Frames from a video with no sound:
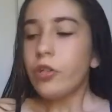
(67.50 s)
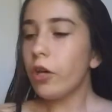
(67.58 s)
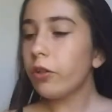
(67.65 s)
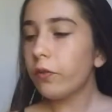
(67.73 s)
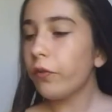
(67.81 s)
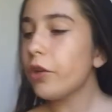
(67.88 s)
So
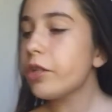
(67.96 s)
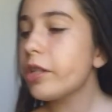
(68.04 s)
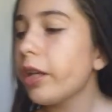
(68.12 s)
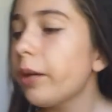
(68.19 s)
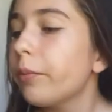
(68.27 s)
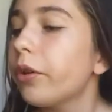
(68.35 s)
the first
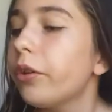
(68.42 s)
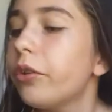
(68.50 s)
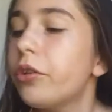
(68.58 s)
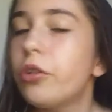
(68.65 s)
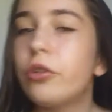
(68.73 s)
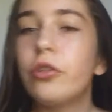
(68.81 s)
thing I'm
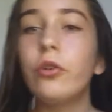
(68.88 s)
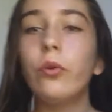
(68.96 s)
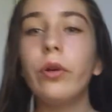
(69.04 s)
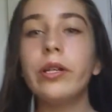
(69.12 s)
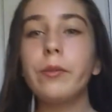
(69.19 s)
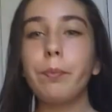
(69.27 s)
going to
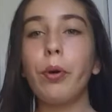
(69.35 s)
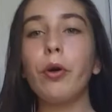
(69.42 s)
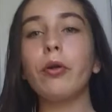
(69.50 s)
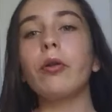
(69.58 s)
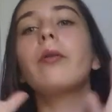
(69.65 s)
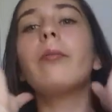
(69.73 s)
do is
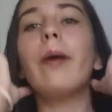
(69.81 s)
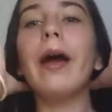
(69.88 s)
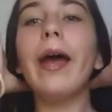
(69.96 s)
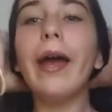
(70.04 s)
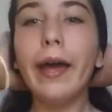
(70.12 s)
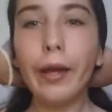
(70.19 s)
put my
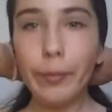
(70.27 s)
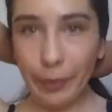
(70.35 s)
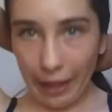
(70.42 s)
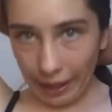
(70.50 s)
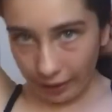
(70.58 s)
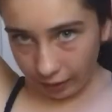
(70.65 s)
hair
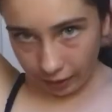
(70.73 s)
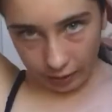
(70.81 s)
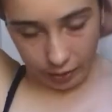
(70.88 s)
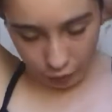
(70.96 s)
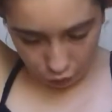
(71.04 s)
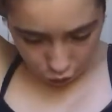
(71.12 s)

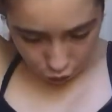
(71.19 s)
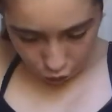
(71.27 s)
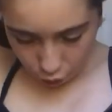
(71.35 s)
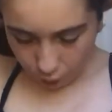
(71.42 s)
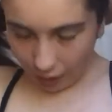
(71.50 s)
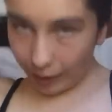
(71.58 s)
back
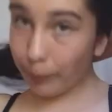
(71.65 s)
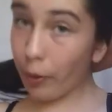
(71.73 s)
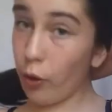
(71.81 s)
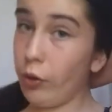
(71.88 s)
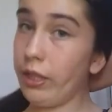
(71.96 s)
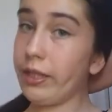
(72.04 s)
into a
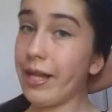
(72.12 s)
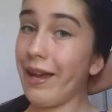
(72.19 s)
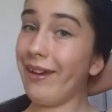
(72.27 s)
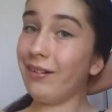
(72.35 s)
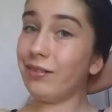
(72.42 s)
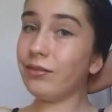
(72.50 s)

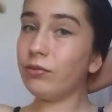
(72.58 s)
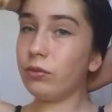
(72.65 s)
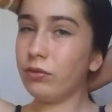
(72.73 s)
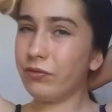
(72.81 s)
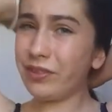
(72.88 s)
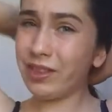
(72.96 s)
ponytail
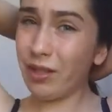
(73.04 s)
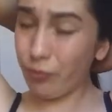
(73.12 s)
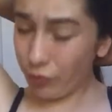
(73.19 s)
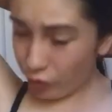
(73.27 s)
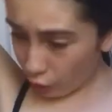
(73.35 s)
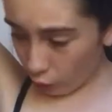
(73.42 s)
of
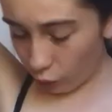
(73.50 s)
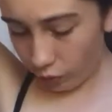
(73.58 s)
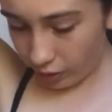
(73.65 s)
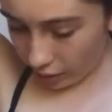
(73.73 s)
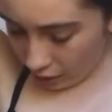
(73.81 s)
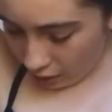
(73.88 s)
some
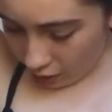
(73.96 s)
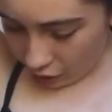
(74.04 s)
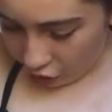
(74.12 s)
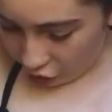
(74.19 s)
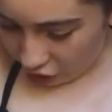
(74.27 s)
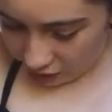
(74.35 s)
sort,
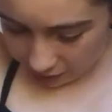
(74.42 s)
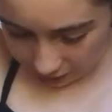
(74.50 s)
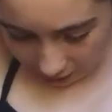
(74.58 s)
just